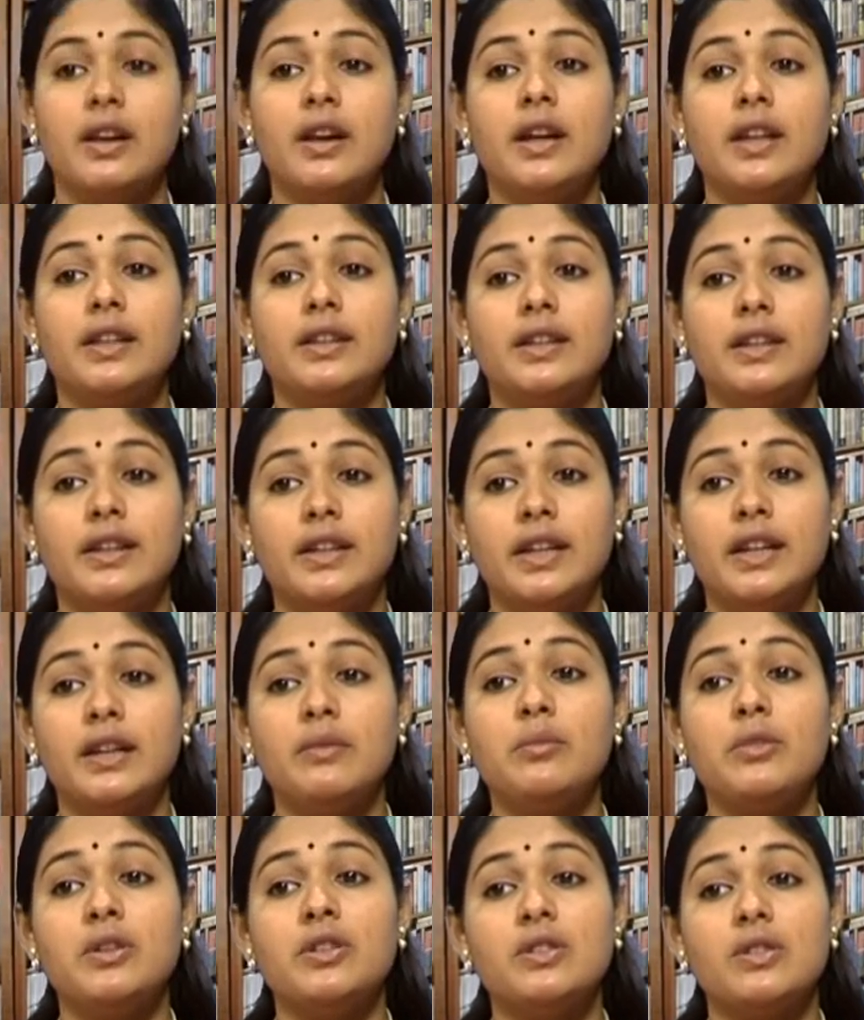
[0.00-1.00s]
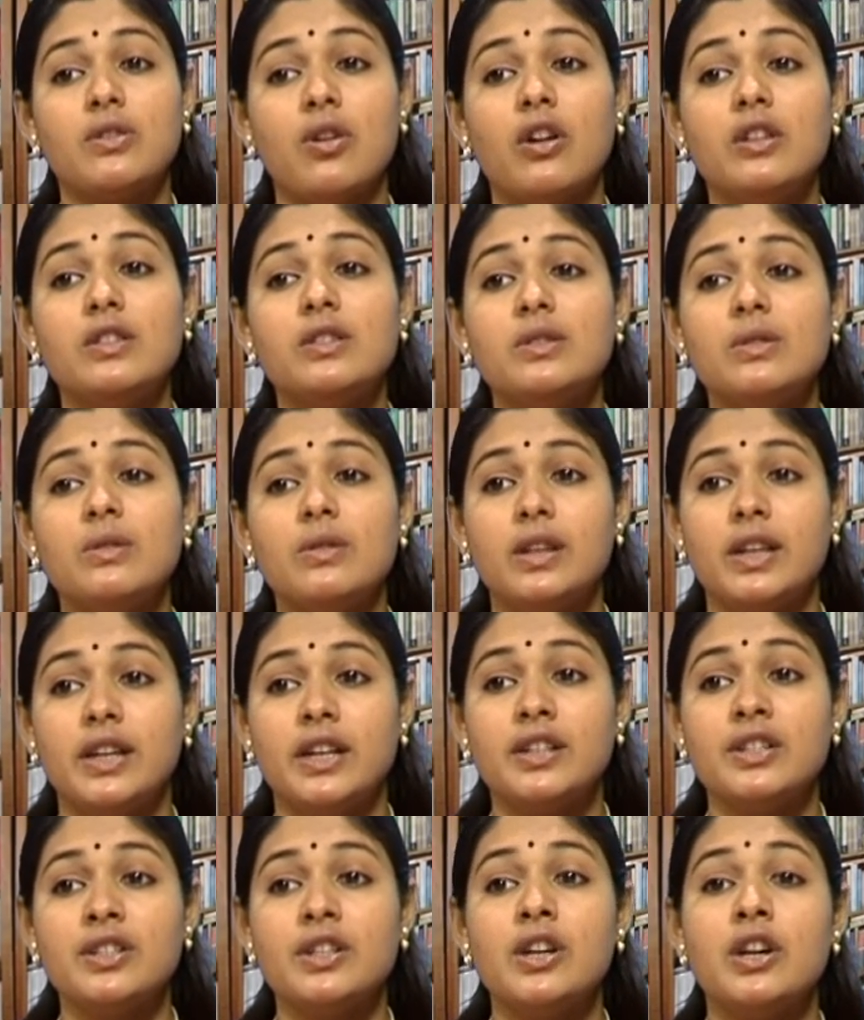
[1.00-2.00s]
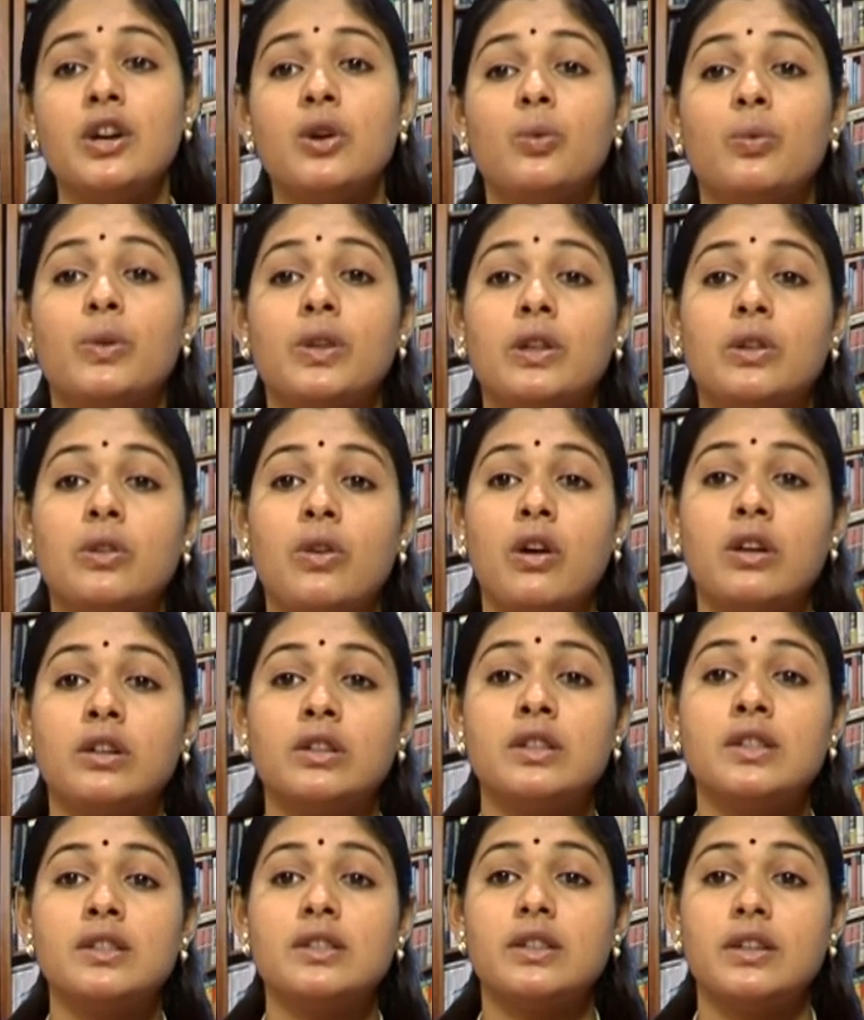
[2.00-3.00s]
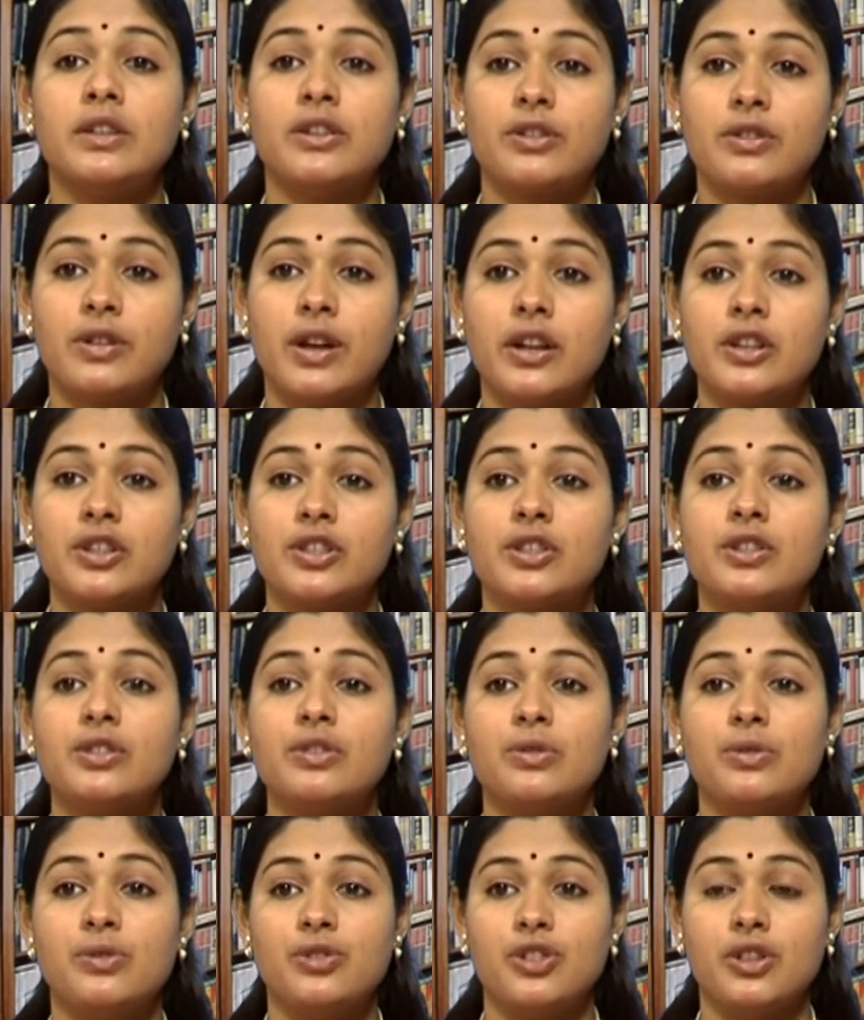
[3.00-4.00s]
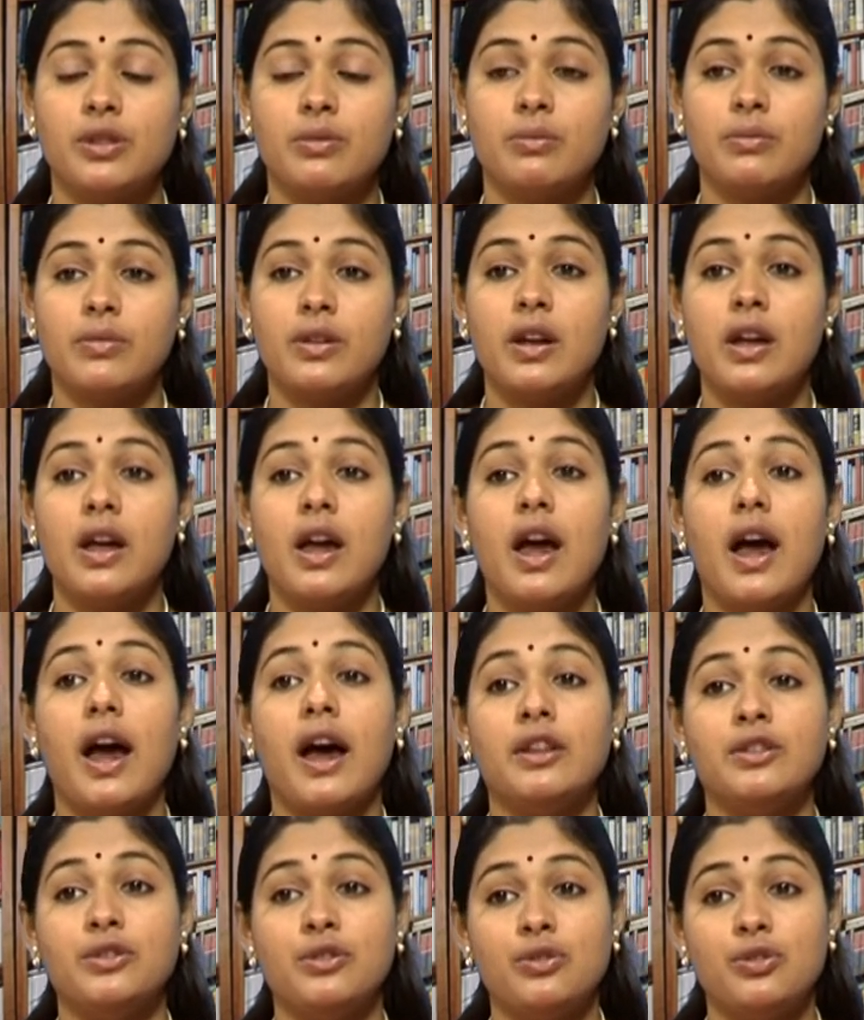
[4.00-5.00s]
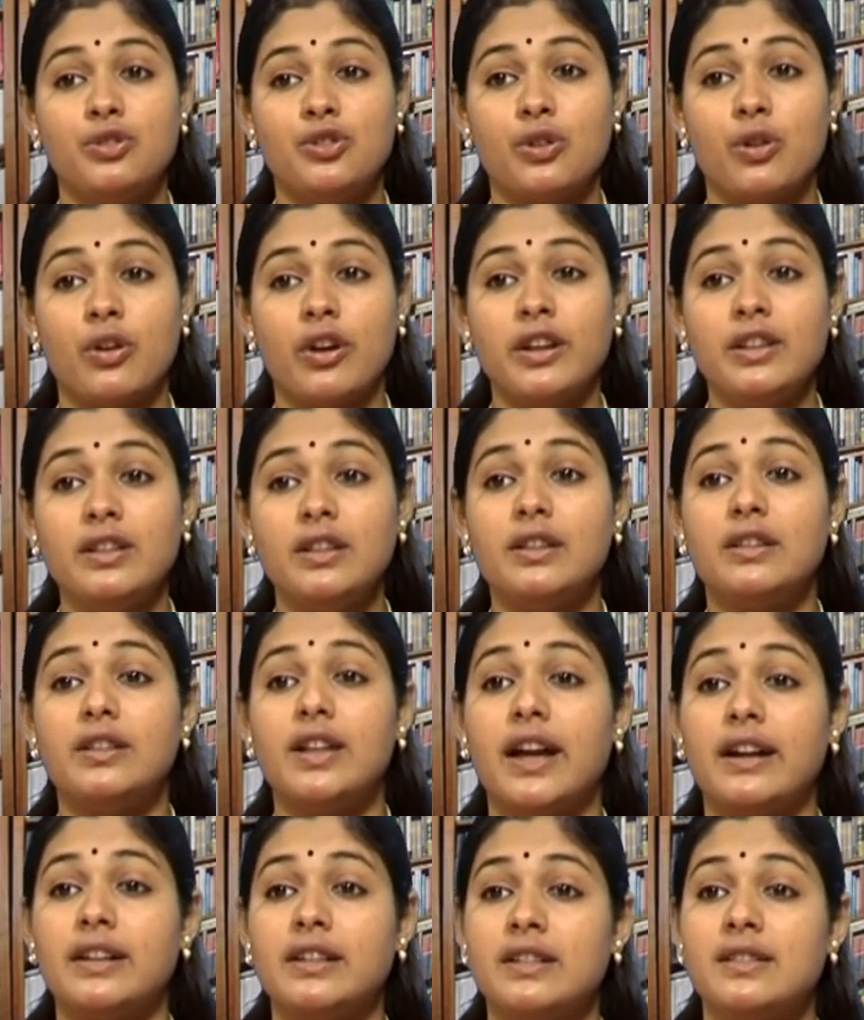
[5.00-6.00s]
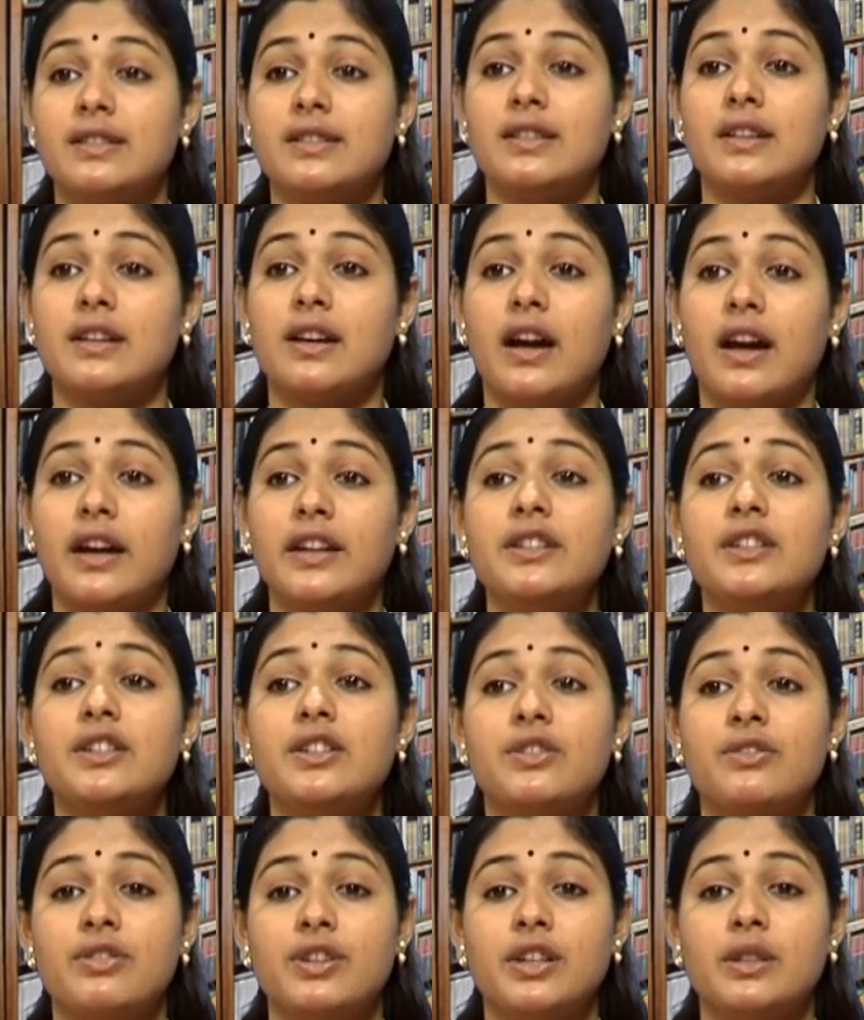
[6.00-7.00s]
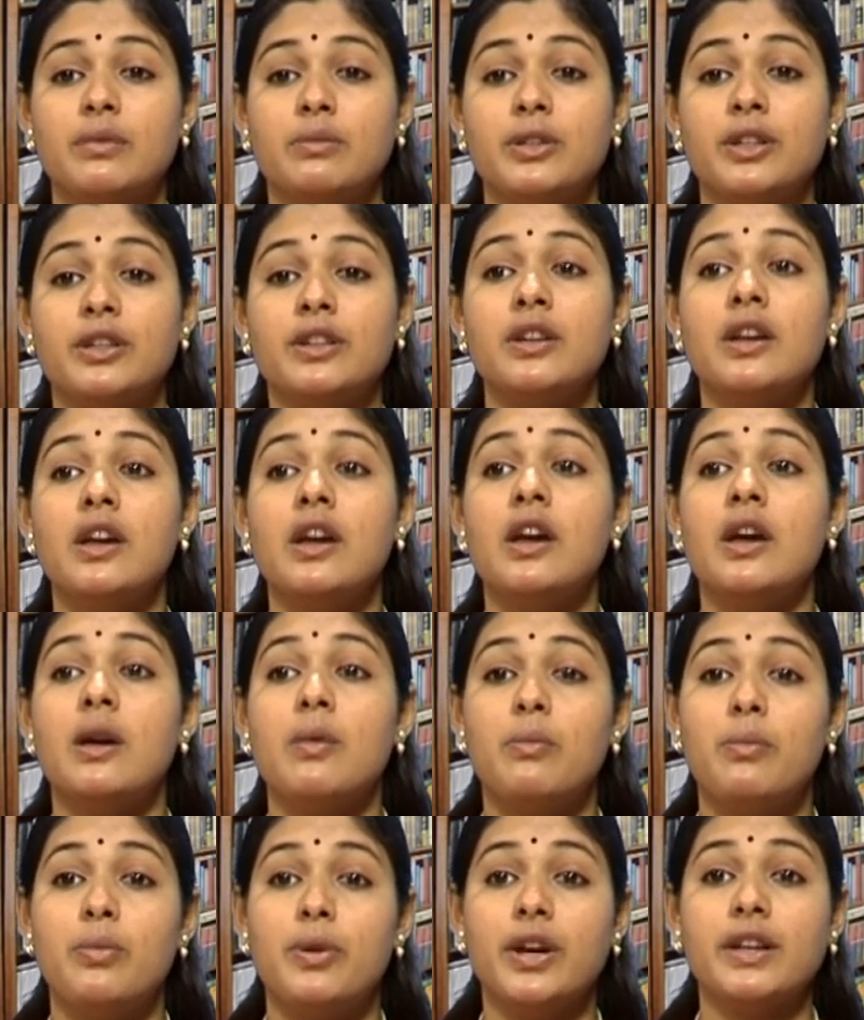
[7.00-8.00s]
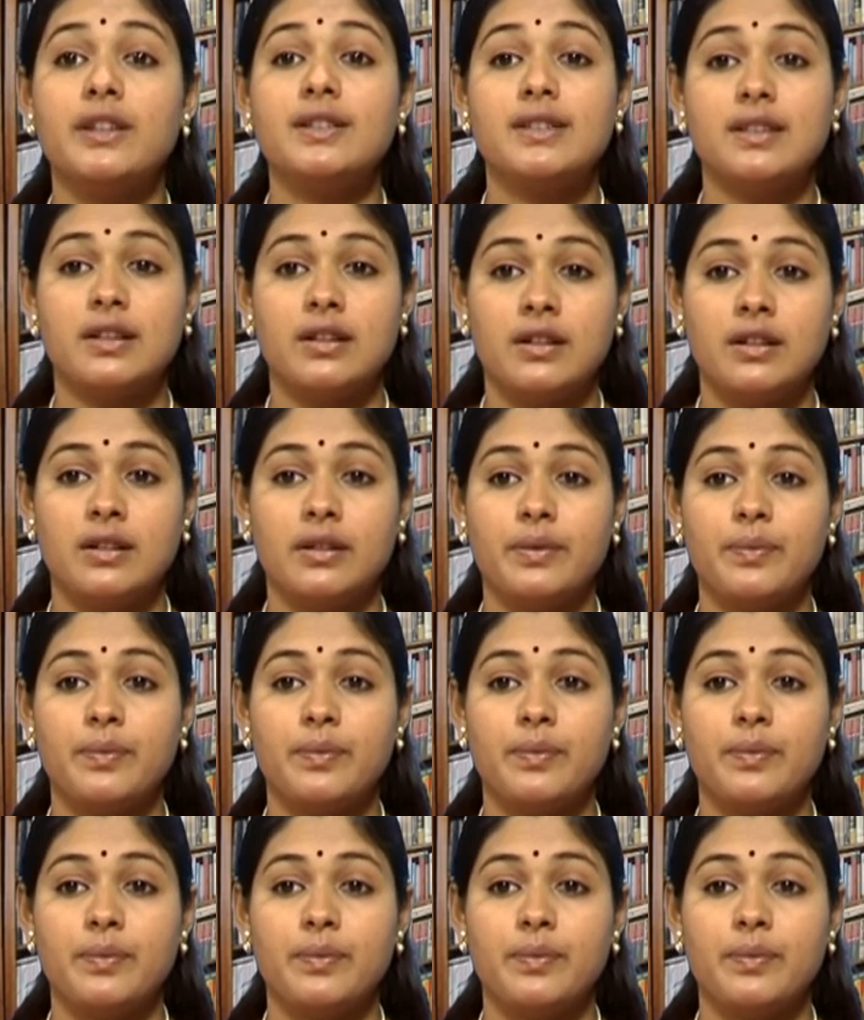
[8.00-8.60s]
The name is also linked with Laura's attraction to Jim and the joy that his kind treatment brings her.